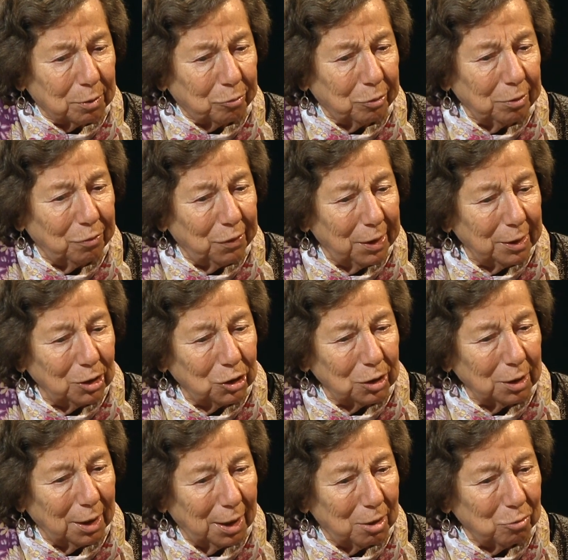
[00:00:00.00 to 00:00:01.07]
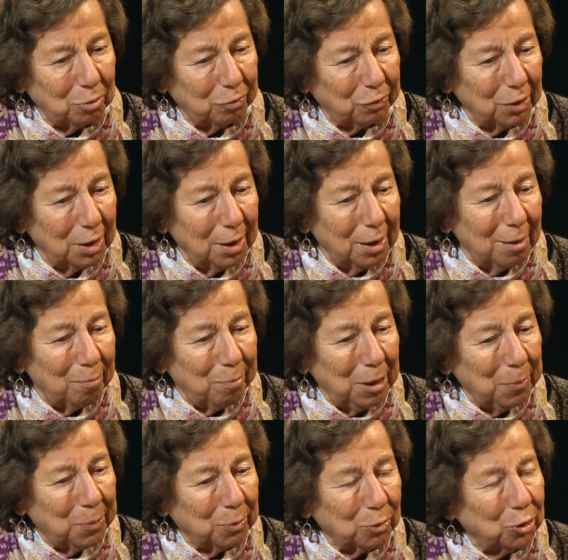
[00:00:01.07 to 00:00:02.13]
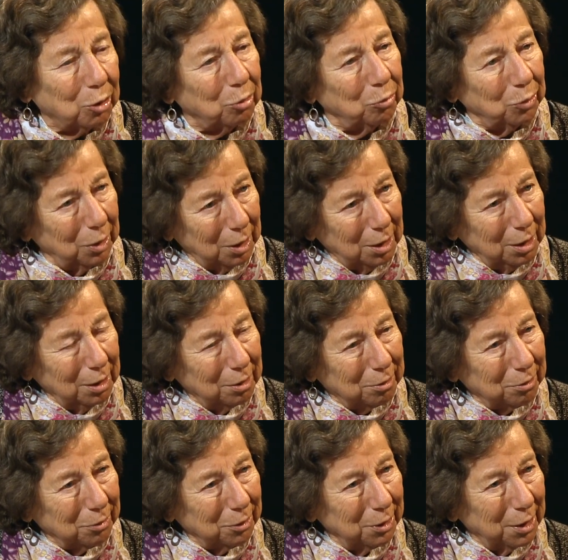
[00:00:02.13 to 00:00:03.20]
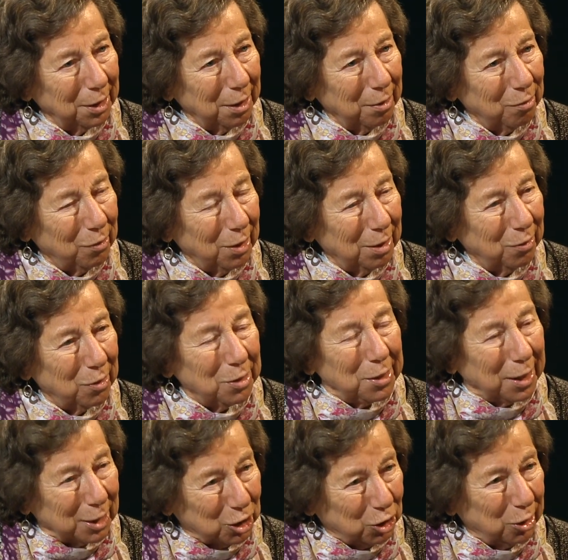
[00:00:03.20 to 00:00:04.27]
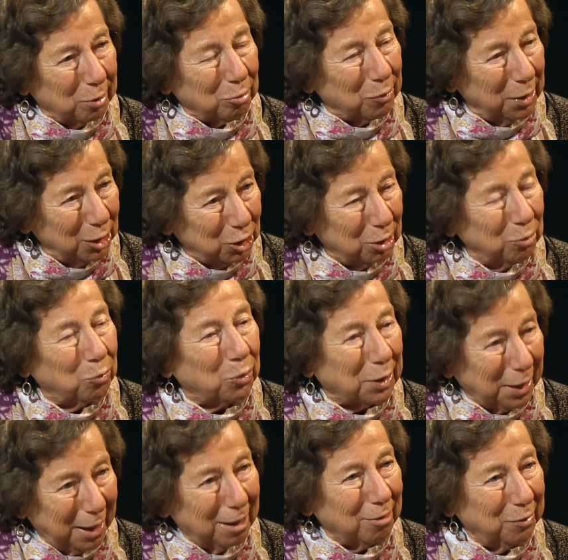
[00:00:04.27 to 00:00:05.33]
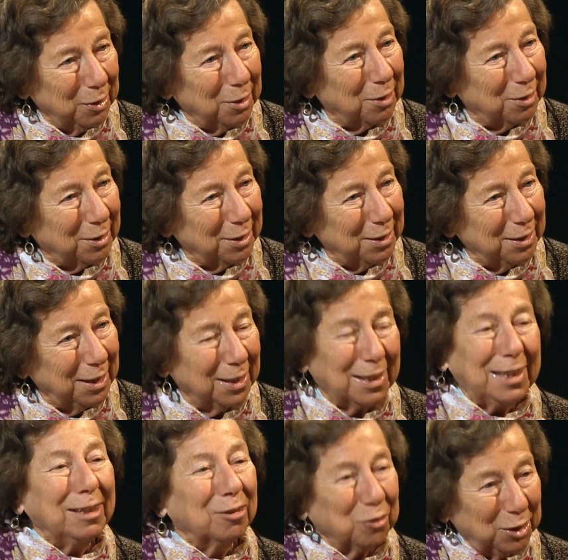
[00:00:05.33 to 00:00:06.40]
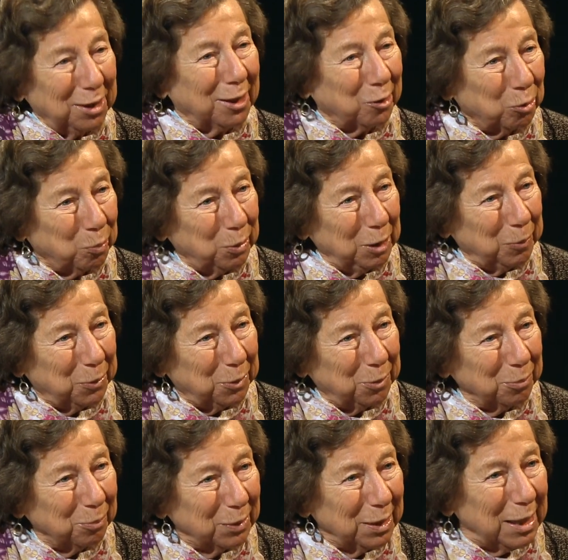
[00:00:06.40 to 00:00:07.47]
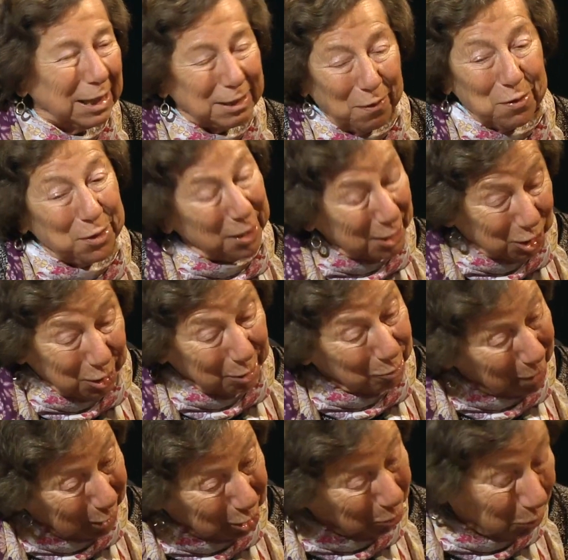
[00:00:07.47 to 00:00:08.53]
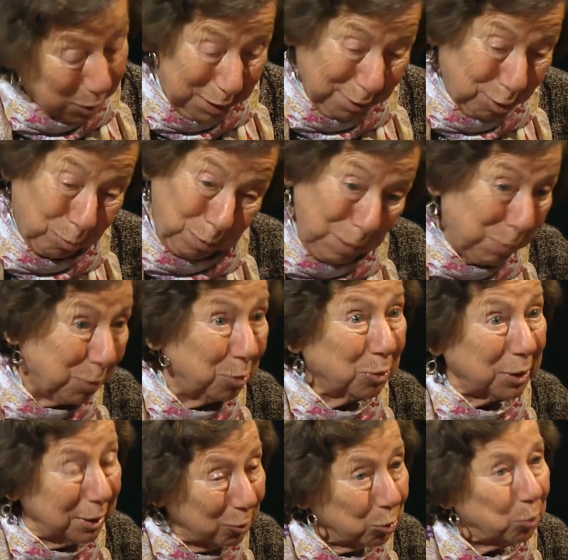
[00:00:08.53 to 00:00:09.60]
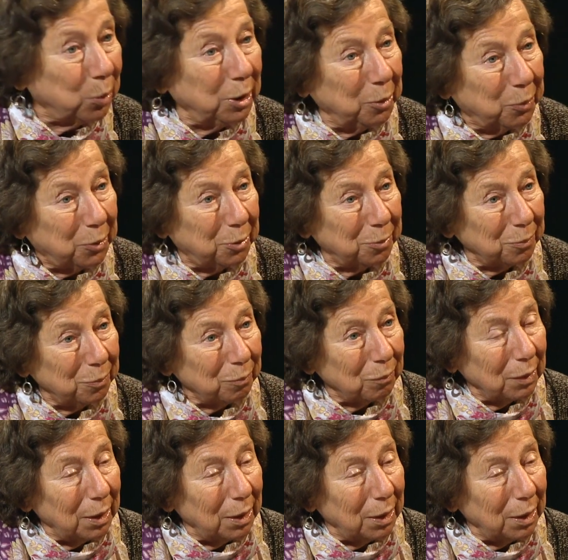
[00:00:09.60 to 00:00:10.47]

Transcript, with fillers: of revenge and how if people don't heal, then the mm-hmm. next generation will carry on and yeah. kill the other people, and then the next generation will kill the people who killed the people. Yeah.